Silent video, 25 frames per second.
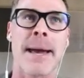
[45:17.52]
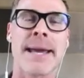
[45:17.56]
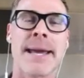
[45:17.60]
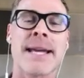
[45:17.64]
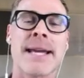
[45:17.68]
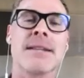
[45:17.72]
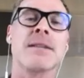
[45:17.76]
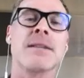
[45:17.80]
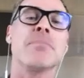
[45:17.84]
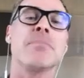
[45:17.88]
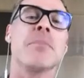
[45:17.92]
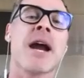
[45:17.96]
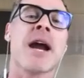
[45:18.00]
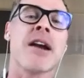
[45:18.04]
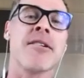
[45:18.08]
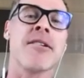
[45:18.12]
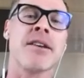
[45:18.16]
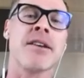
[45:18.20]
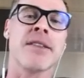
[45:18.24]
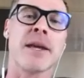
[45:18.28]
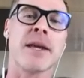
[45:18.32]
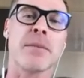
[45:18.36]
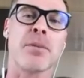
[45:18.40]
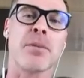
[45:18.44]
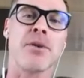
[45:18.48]
to
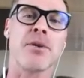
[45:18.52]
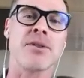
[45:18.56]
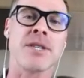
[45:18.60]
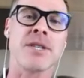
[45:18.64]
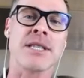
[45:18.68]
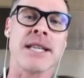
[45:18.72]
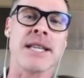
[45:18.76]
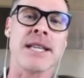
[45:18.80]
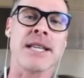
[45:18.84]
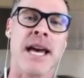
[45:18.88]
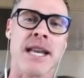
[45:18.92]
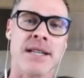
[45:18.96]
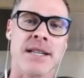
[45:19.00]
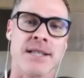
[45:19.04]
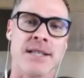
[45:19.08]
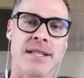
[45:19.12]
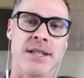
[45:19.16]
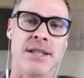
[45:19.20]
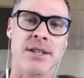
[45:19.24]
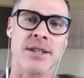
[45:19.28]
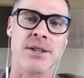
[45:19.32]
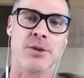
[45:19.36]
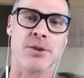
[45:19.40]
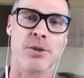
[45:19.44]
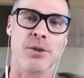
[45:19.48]
marry their
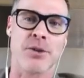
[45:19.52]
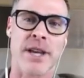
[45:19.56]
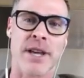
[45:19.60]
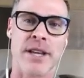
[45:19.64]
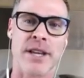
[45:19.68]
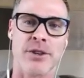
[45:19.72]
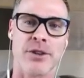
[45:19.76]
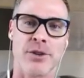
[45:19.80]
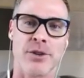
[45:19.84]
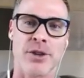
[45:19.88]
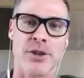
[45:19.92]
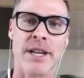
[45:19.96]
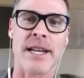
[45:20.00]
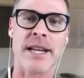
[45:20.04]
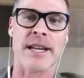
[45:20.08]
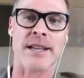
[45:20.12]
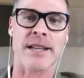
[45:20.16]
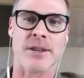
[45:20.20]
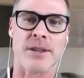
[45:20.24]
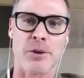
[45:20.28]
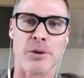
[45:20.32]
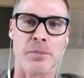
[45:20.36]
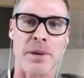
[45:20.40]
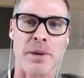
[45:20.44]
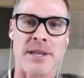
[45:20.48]
personality, or that
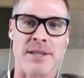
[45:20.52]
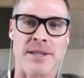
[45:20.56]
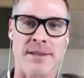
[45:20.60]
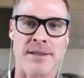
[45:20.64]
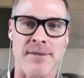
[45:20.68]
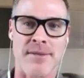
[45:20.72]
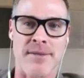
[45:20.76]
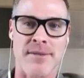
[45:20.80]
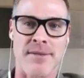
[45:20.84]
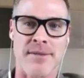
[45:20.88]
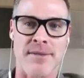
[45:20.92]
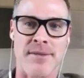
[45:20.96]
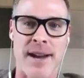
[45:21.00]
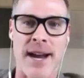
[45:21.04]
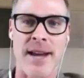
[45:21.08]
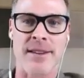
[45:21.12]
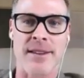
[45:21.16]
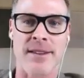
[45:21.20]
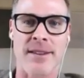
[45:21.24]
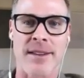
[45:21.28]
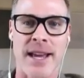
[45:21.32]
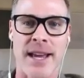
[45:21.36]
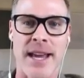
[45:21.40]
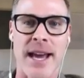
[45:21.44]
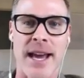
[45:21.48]
unique little piece of art that
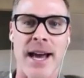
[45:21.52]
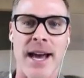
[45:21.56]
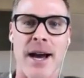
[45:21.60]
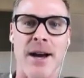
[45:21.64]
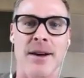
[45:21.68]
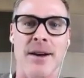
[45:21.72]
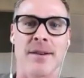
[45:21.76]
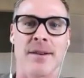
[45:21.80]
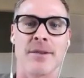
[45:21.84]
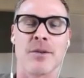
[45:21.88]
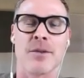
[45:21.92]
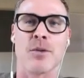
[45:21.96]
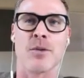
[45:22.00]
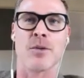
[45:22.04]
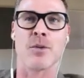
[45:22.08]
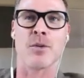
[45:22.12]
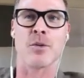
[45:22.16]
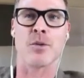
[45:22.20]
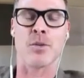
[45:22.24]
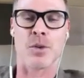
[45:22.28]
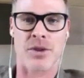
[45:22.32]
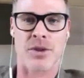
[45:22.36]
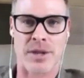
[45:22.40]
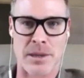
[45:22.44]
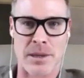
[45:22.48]
they are,
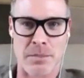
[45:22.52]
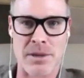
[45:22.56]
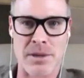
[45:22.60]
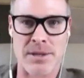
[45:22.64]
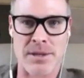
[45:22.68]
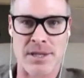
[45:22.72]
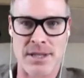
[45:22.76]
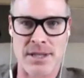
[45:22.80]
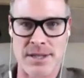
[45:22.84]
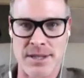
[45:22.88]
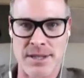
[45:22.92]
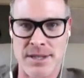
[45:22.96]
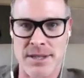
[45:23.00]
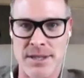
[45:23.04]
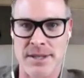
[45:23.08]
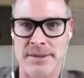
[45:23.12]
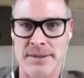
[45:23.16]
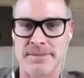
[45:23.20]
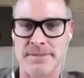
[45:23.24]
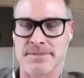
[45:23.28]
with their business.